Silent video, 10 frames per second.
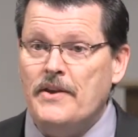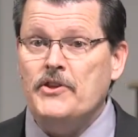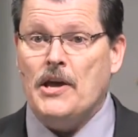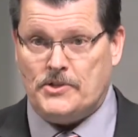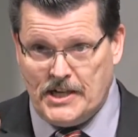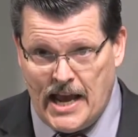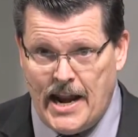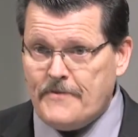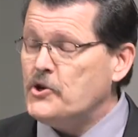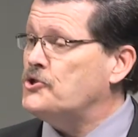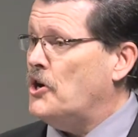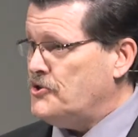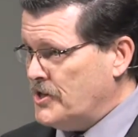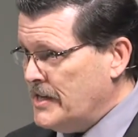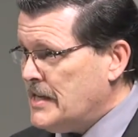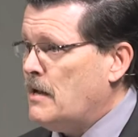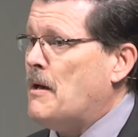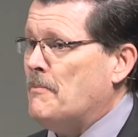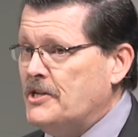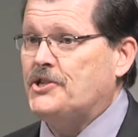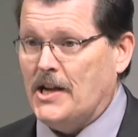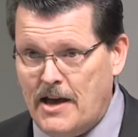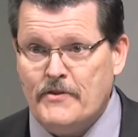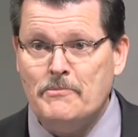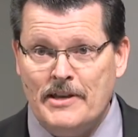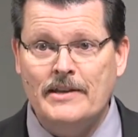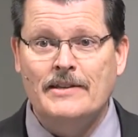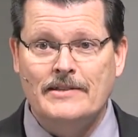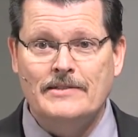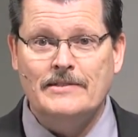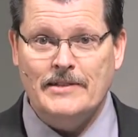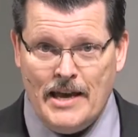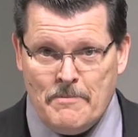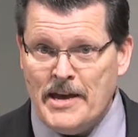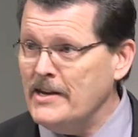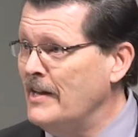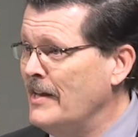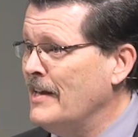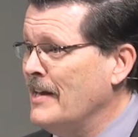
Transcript: even though tonight after church you're going to tell them how much you love them. Amen?